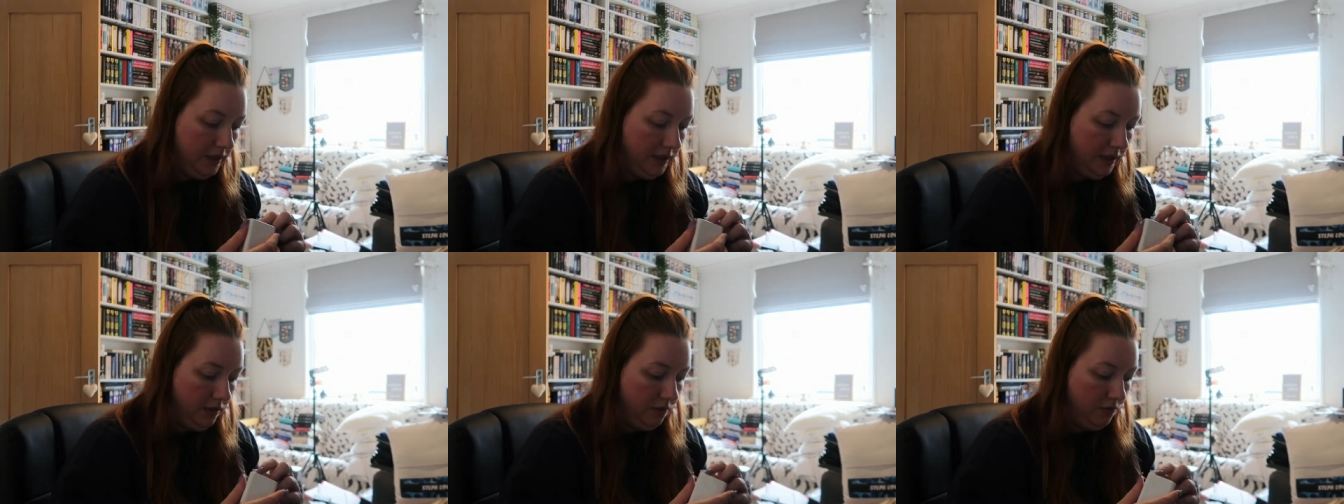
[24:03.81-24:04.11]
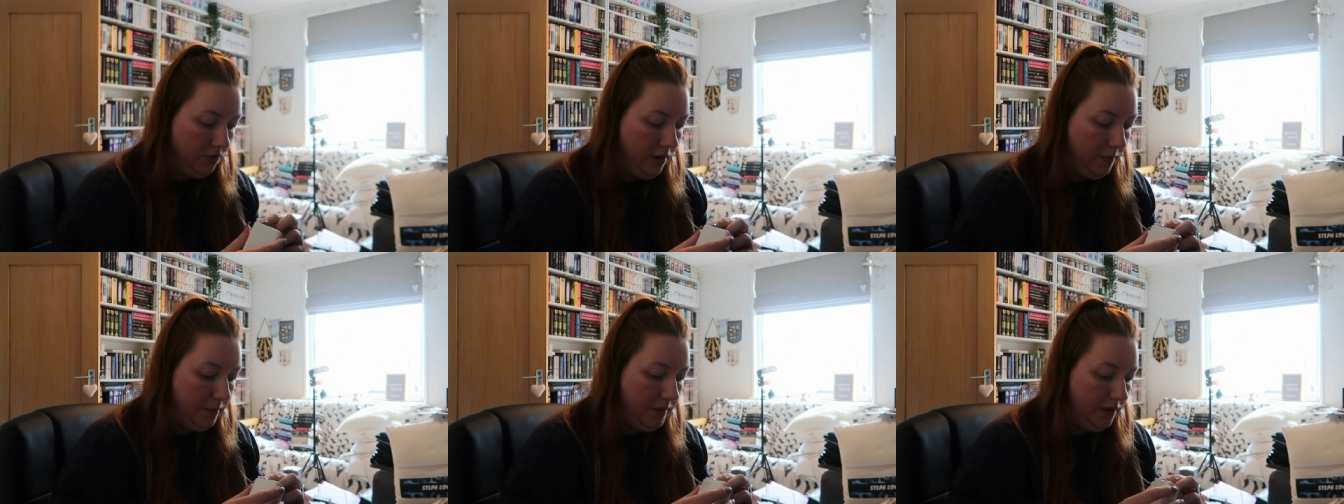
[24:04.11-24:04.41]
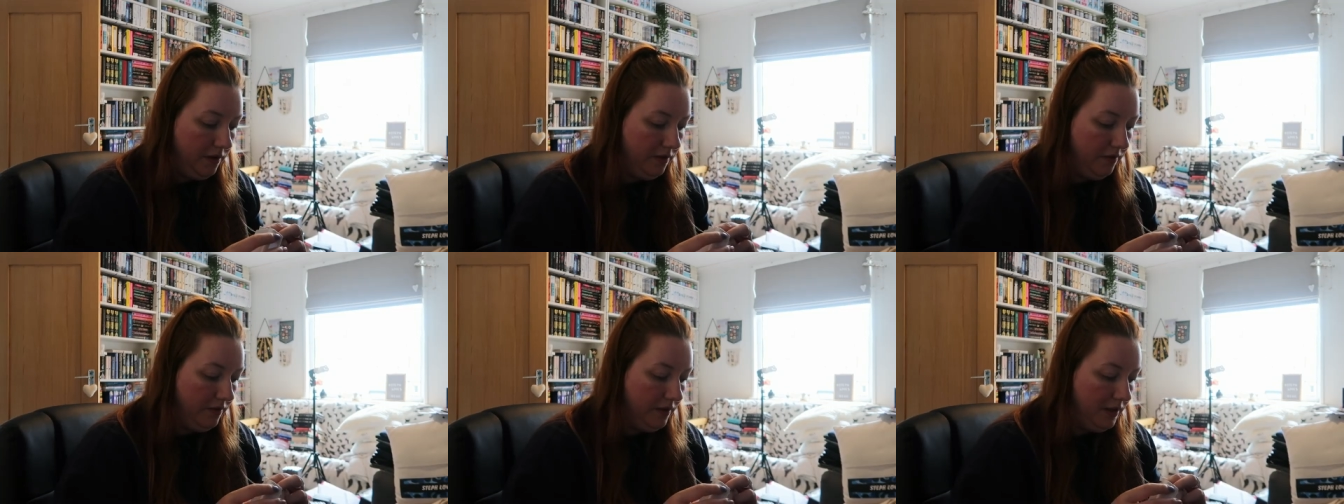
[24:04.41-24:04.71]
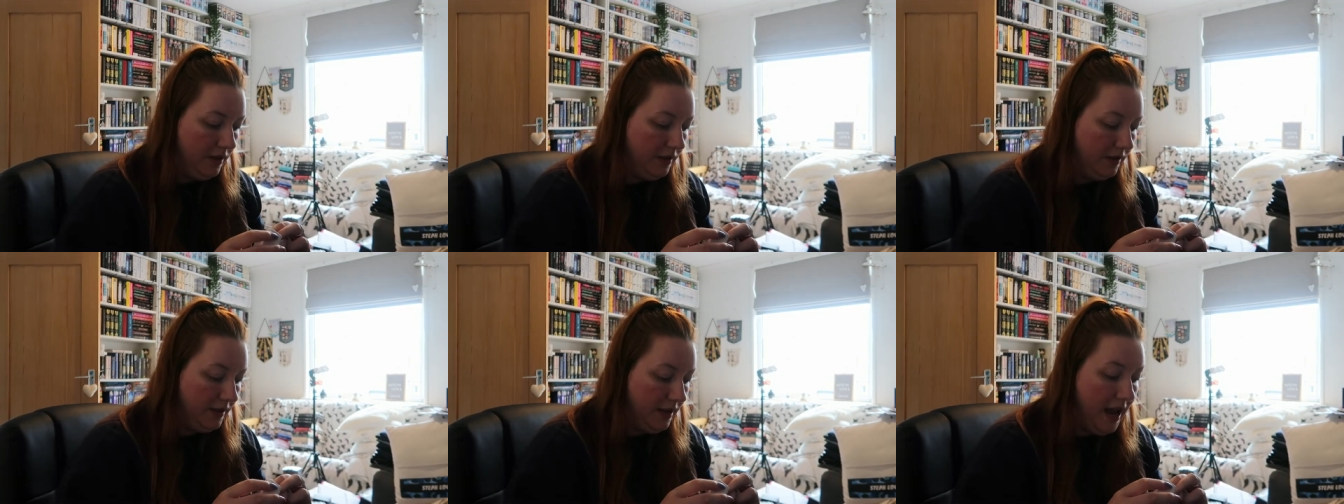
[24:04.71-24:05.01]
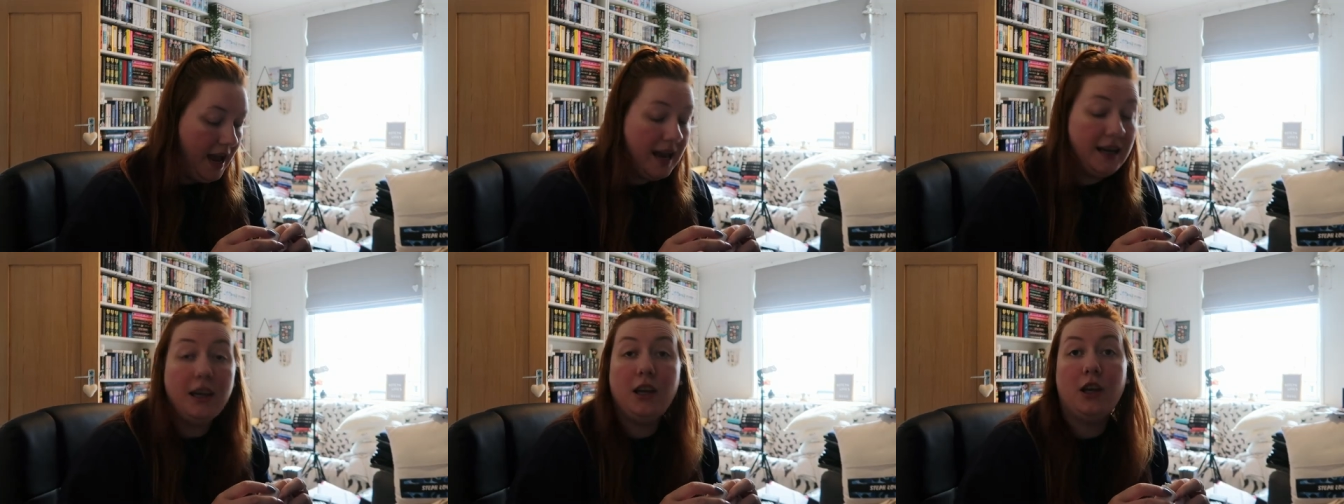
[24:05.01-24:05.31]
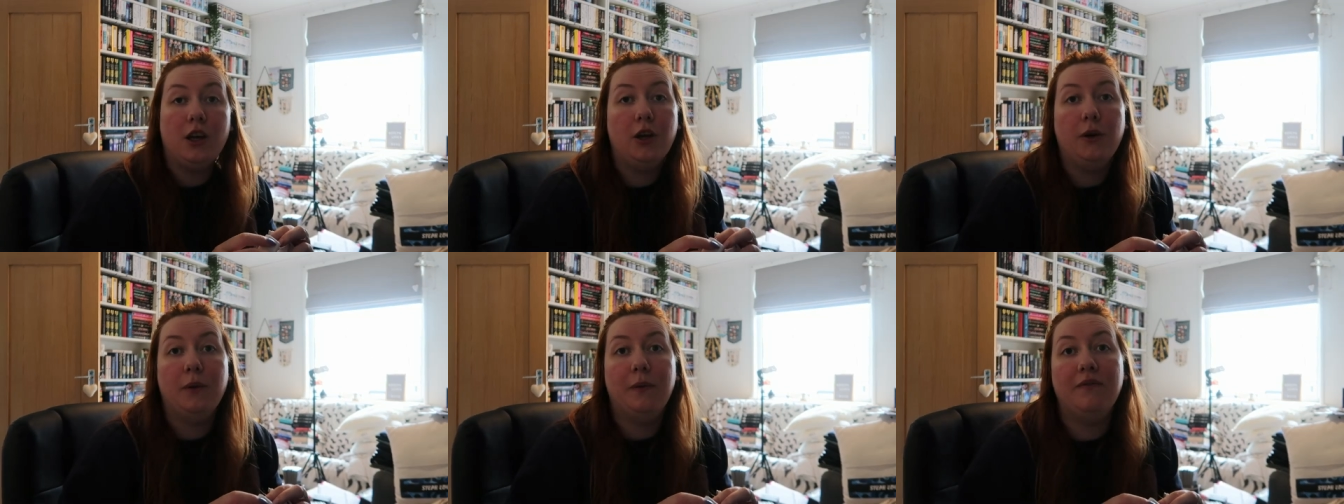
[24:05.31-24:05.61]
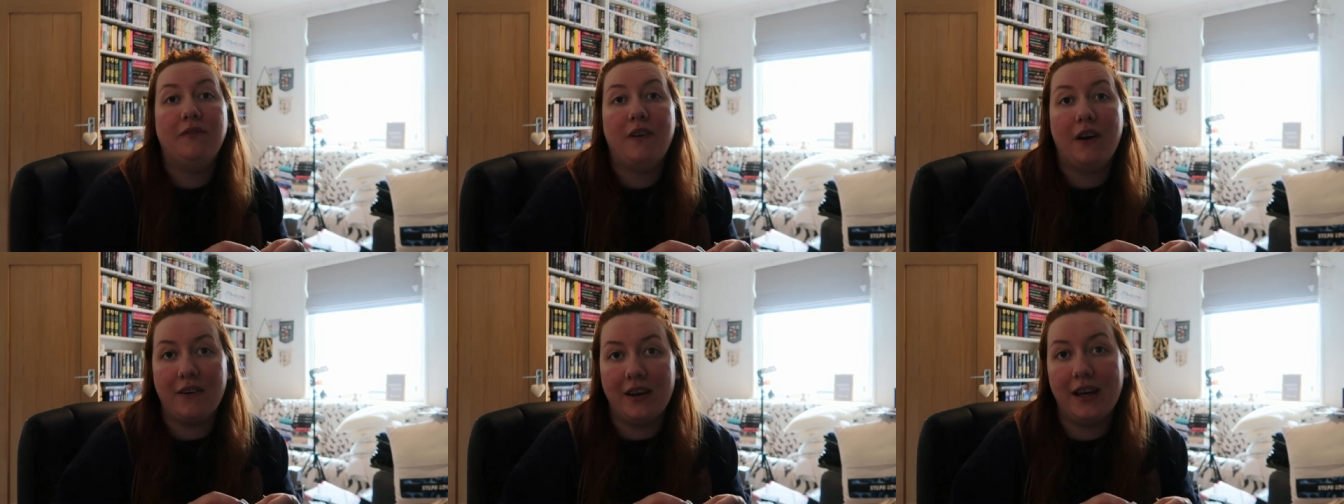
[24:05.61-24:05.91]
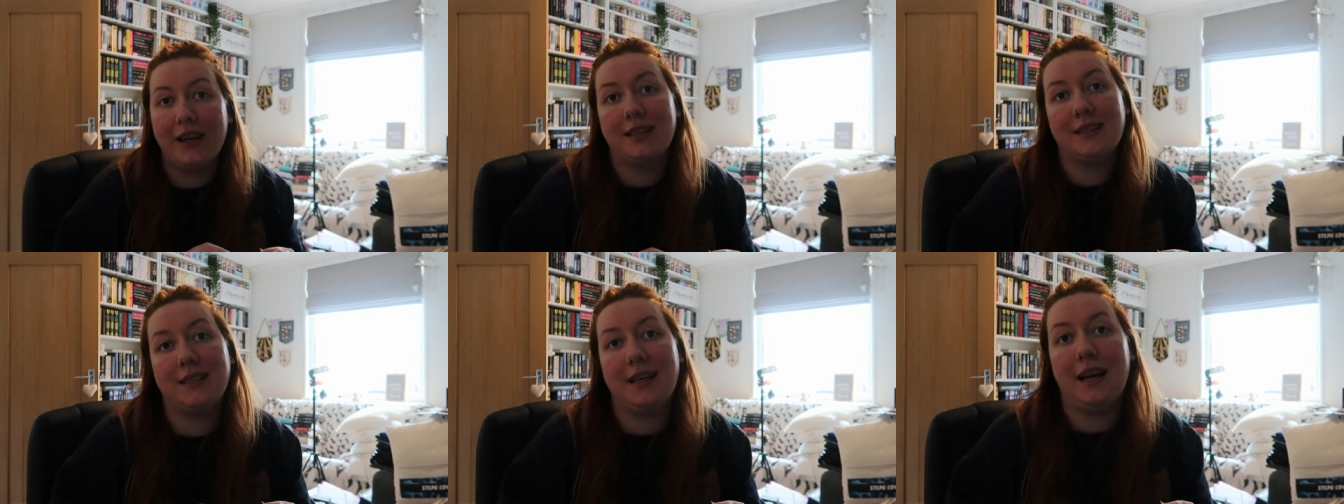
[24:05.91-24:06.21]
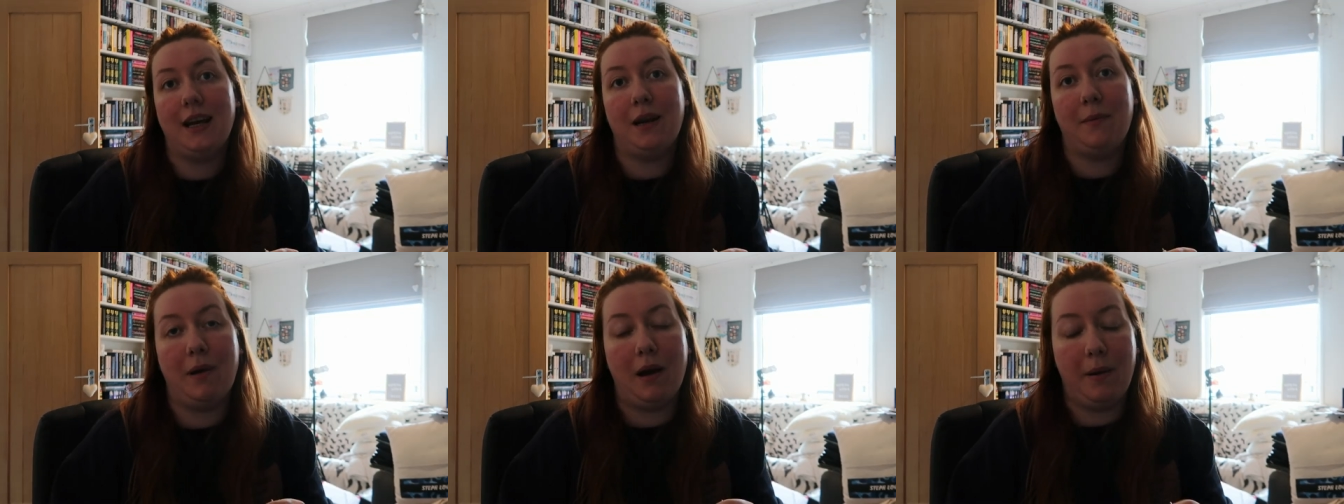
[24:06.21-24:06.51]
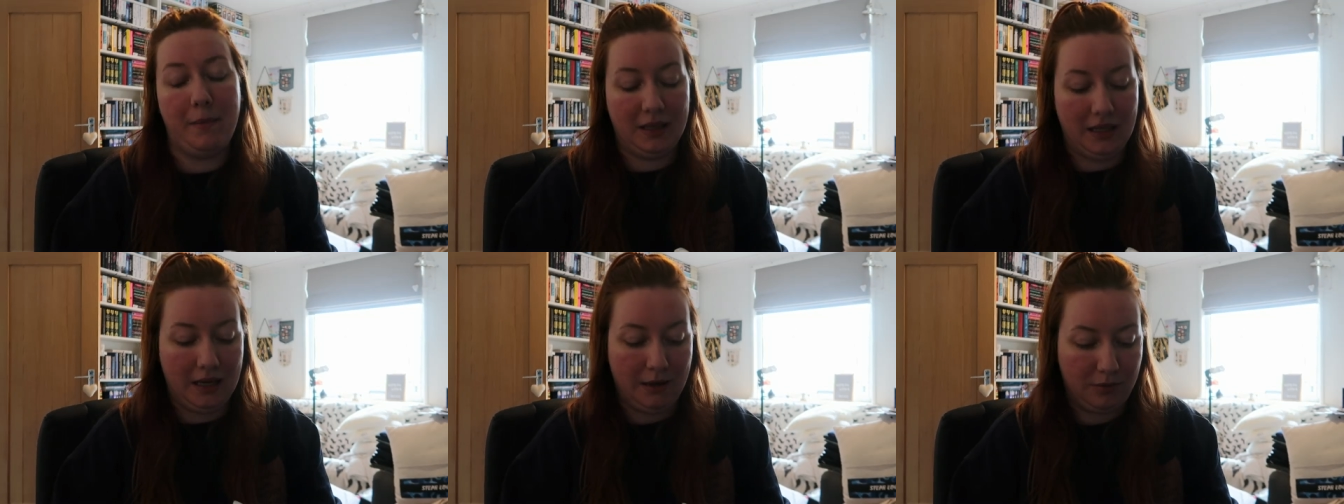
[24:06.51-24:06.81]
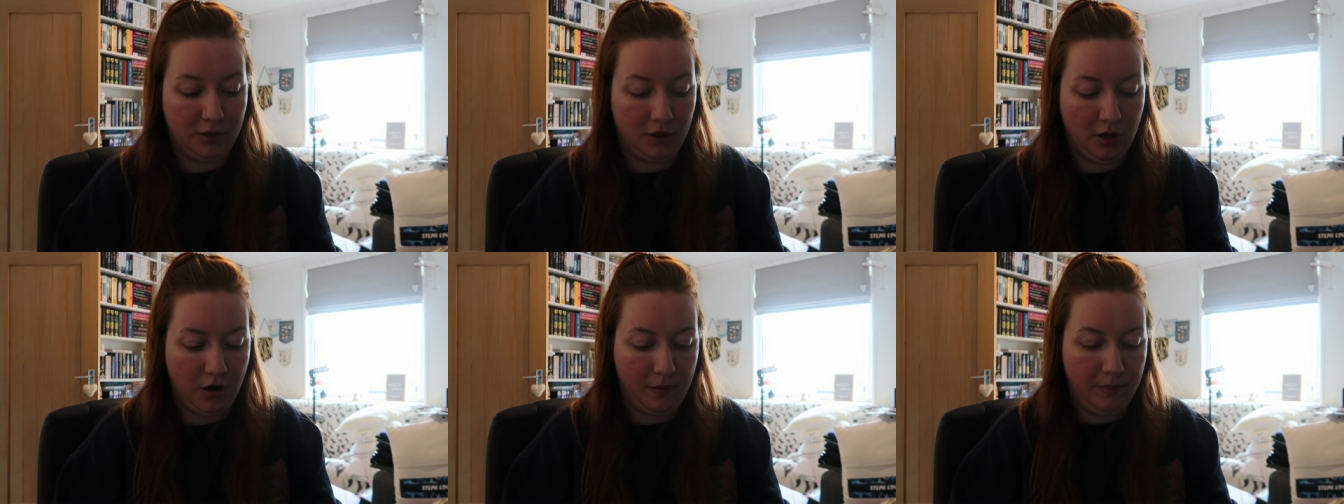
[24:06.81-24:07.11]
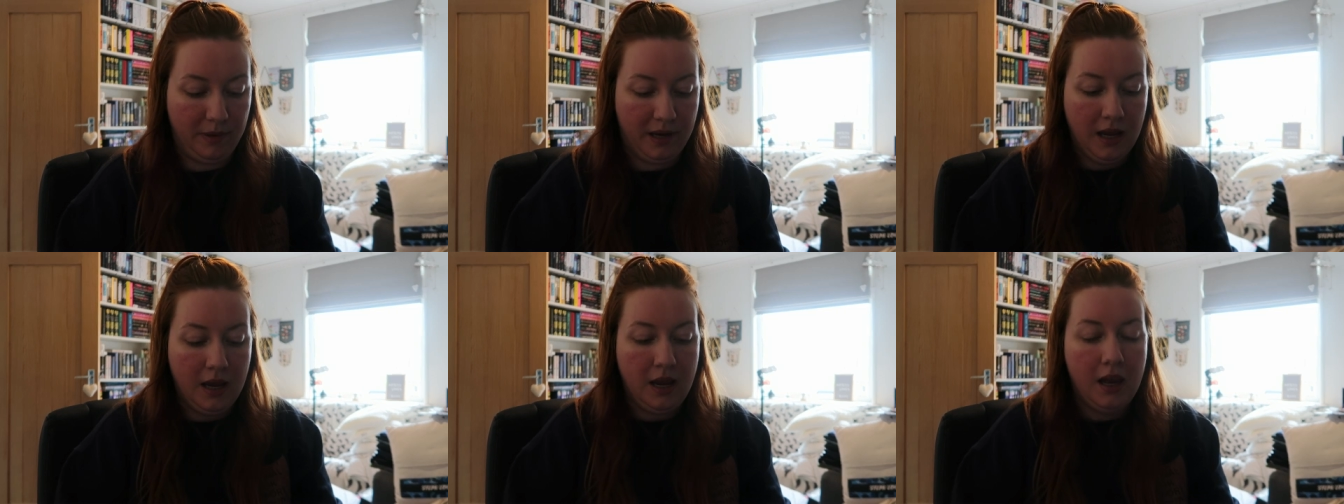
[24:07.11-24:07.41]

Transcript: take the wrapping off this. Anywho, very excited about my laptop.